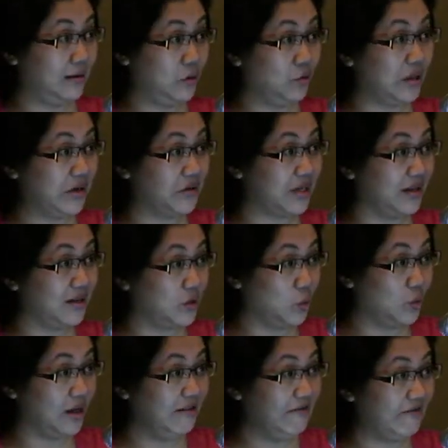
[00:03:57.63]

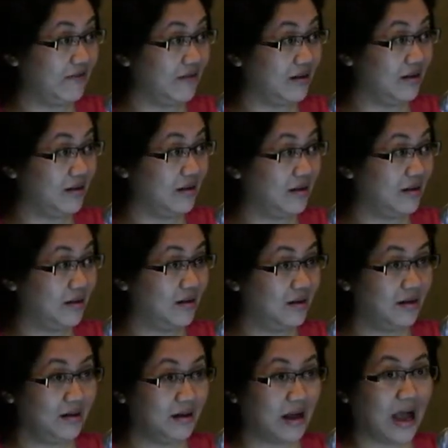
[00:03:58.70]
2012,
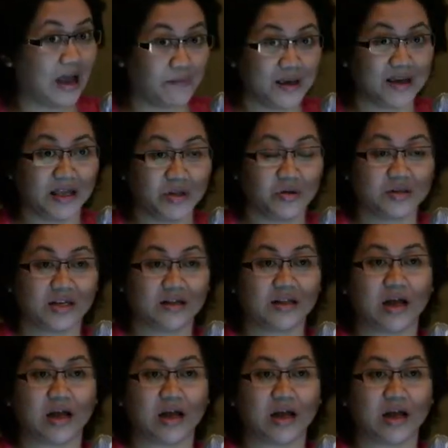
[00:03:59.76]
I begin to sit